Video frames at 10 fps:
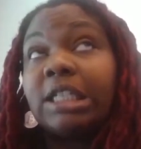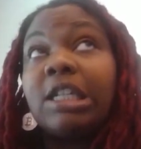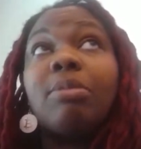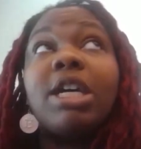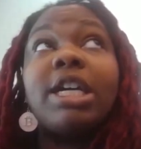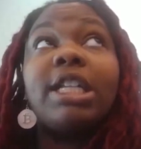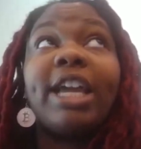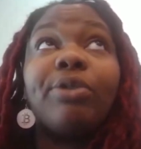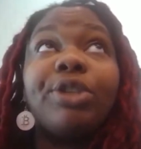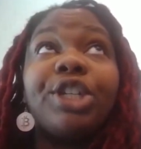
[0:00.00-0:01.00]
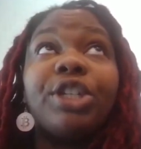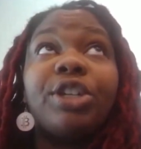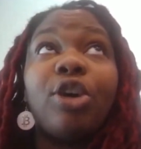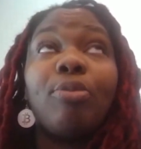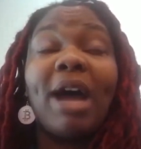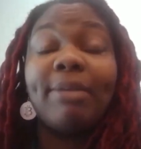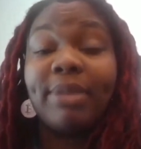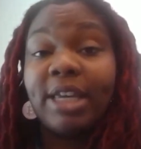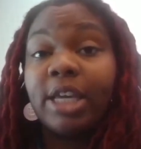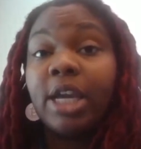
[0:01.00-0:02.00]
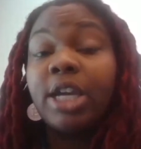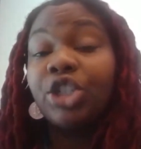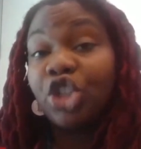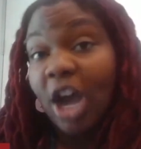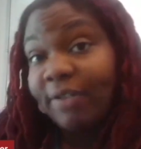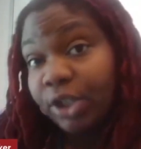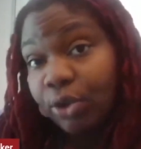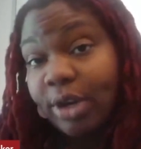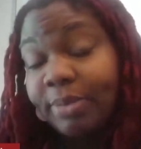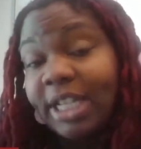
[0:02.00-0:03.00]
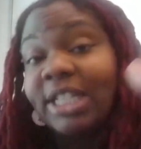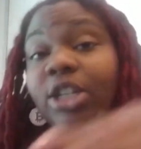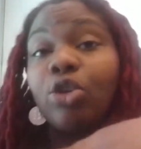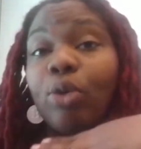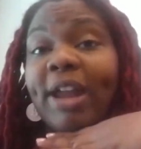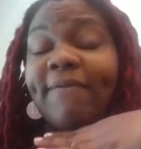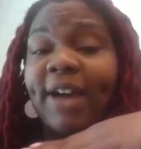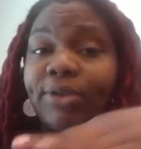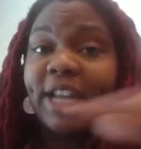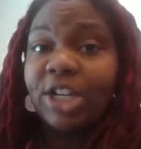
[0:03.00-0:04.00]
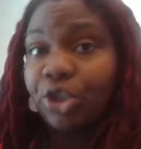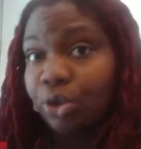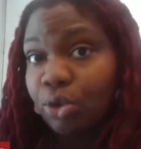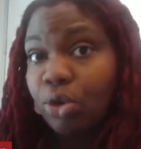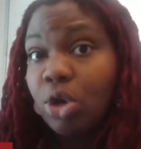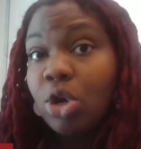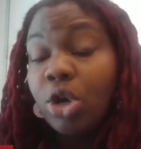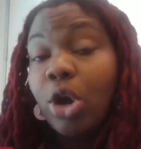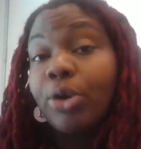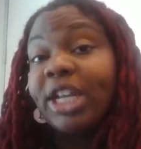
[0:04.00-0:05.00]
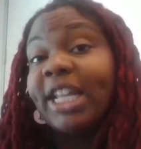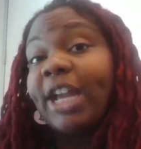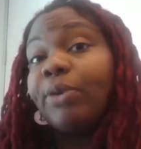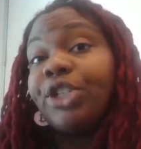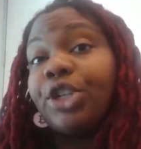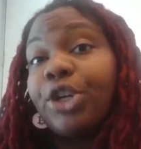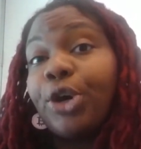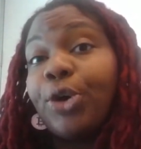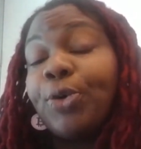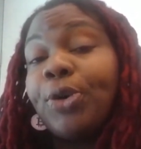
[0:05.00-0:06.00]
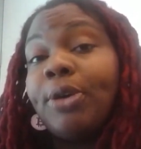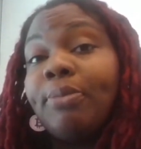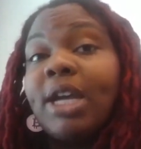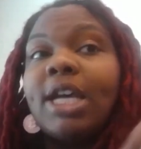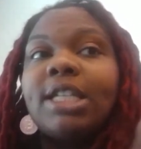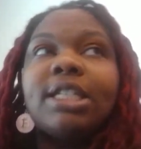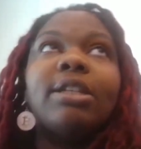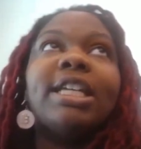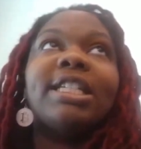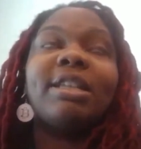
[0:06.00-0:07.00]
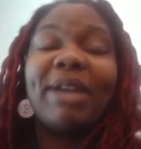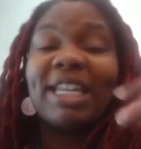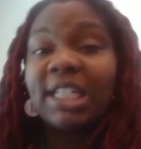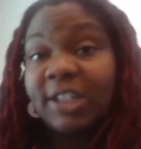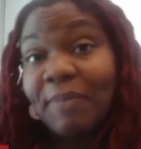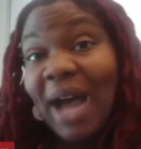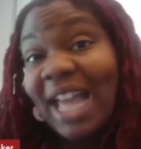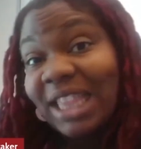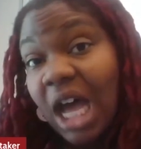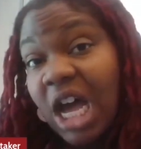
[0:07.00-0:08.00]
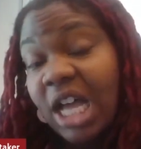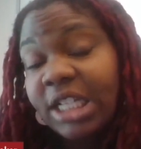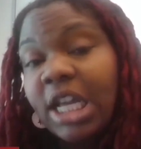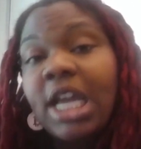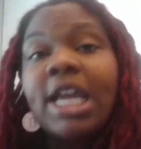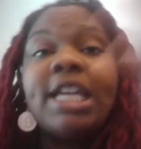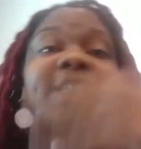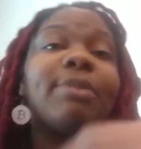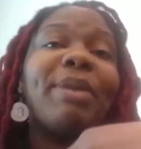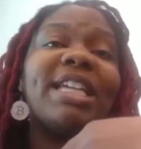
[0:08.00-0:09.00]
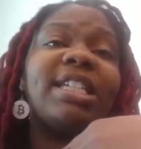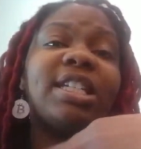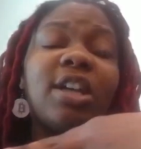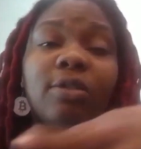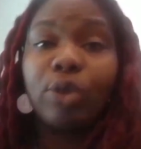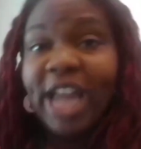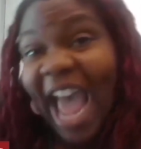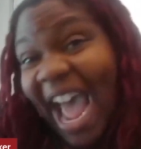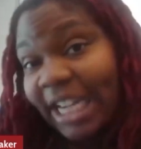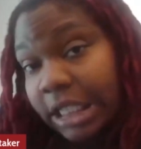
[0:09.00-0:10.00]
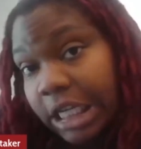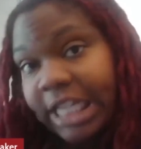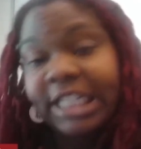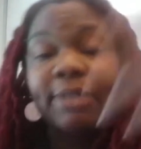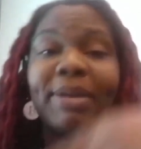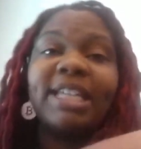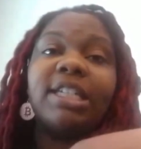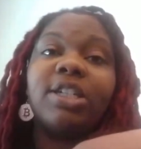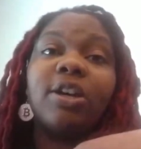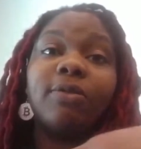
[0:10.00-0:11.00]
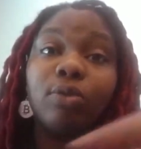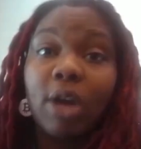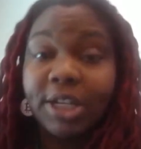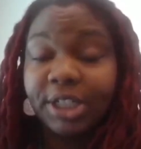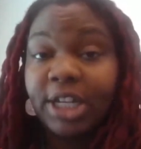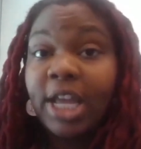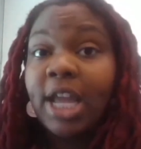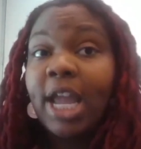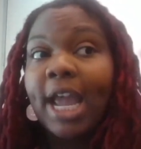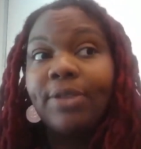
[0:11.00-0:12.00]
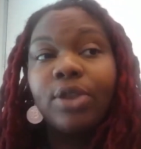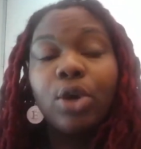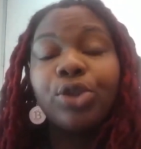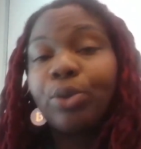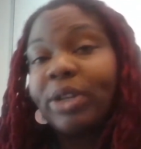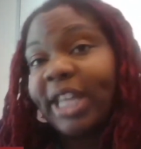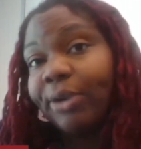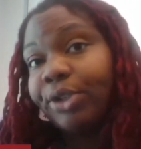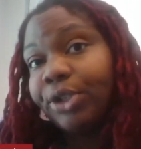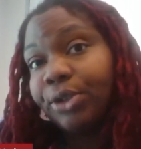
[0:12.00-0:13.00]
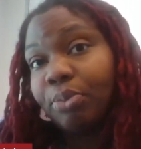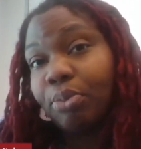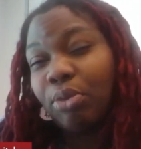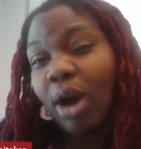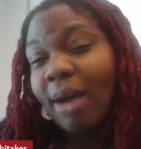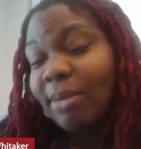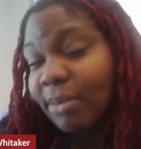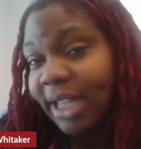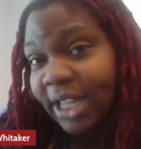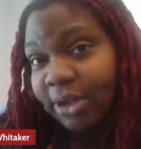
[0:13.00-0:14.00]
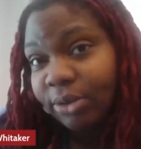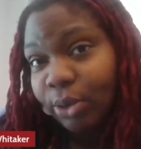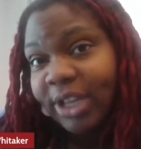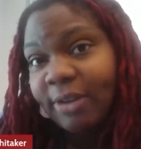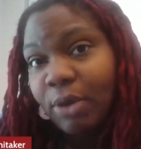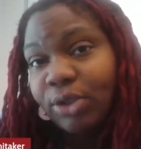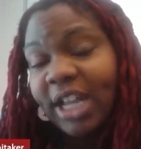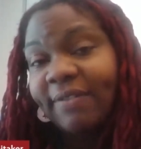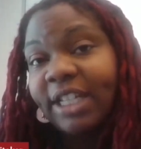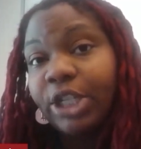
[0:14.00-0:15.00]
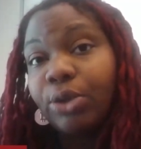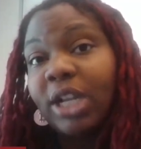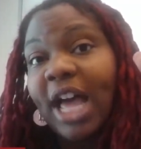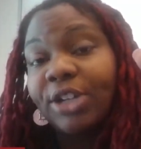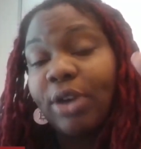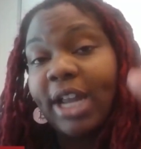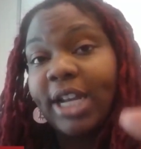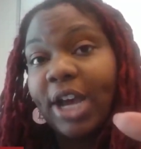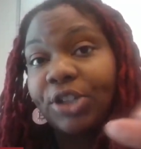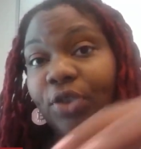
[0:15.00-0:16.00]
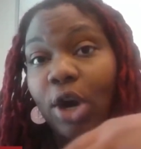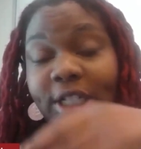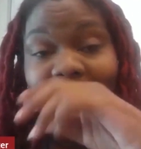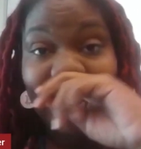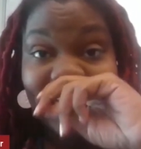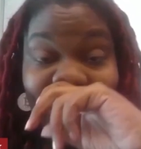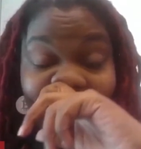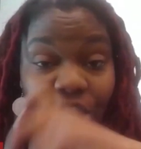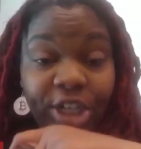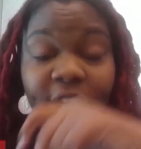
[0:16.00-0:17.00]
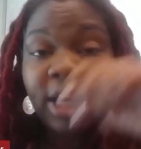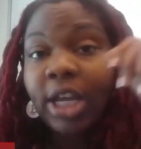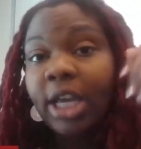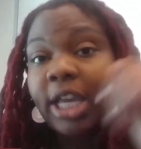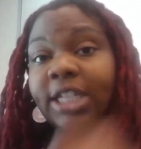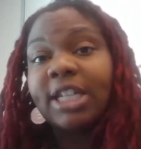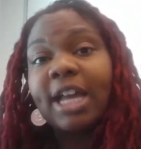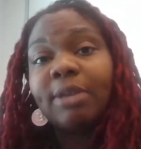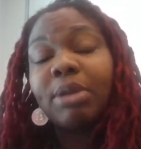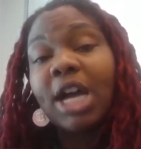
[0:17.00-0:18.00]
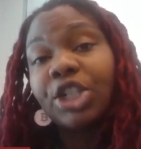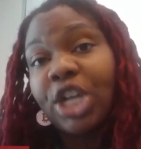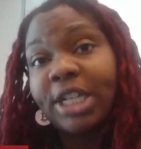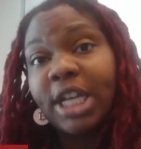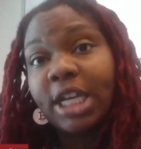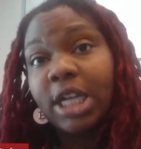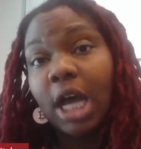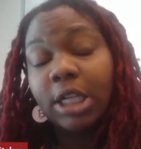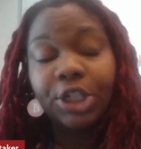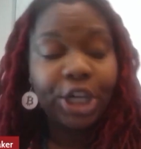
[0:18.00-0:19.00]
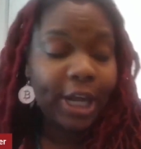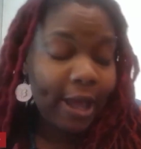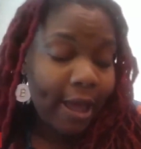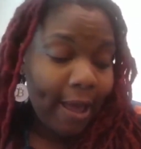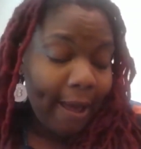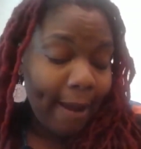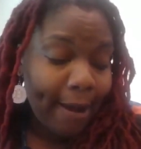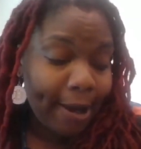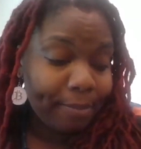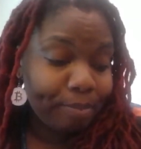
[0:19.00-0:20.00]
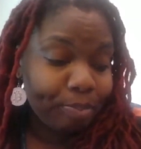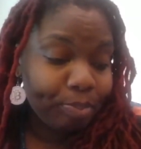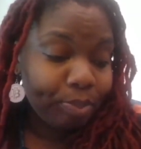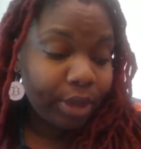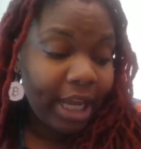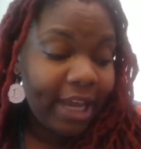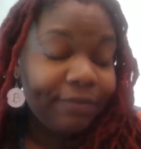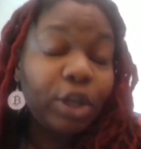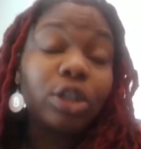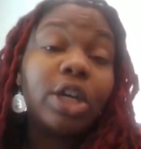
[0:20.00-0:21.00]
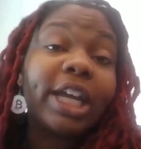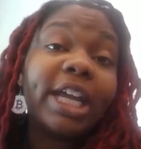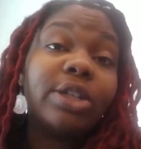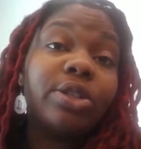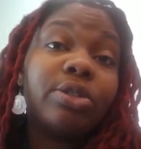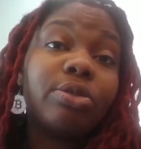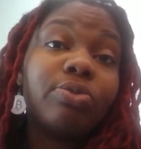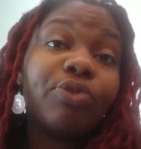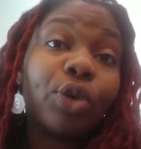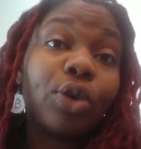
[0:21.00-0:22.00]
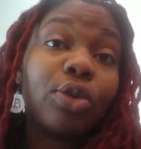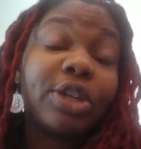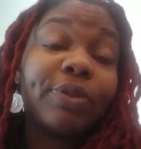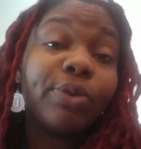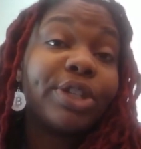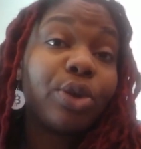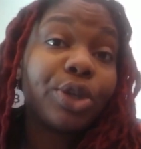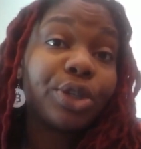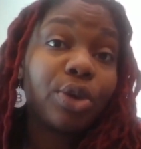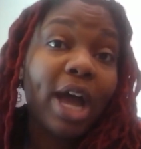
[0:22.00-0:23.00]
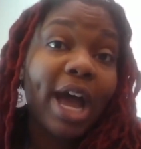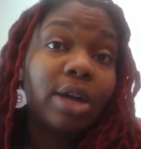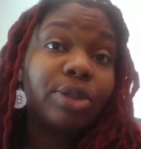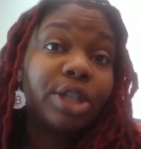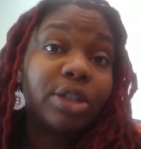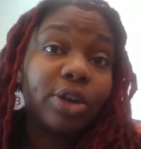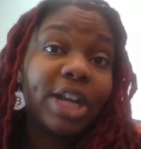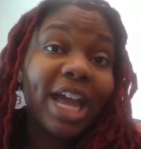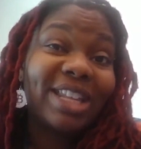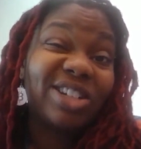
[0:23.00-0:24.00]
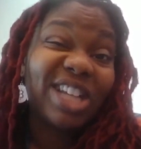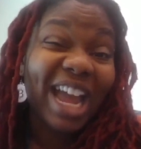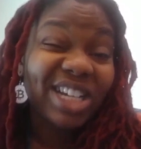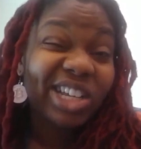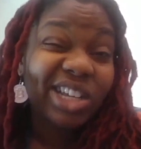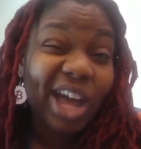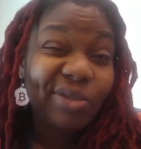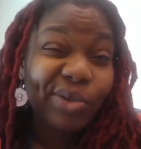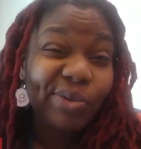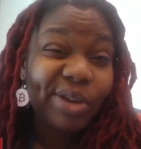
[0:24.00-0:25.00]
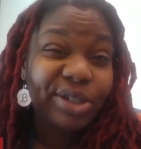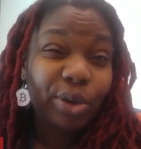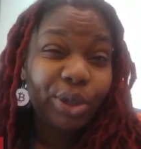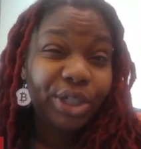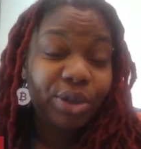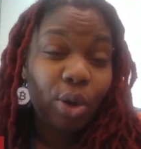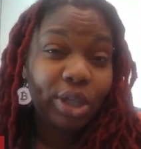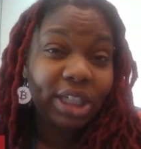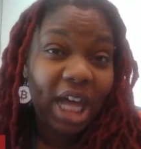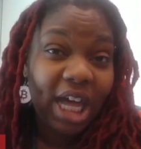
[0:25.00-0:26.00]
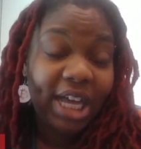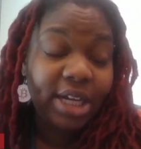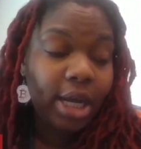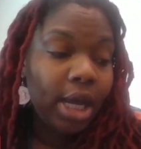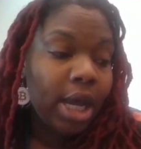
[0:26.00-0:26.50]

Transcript: Some good languages to know might be JavaScript. It's a great foundational coding language to know because it's the basis of Python, it's the basis of React, it's the basis of Rust. And those three languages are probably three of the most heavily utilized right now as far as ideation inside of blockchain technology. Um, if you're looking for different resources on how to learn that. There's actually a lot of free resources online.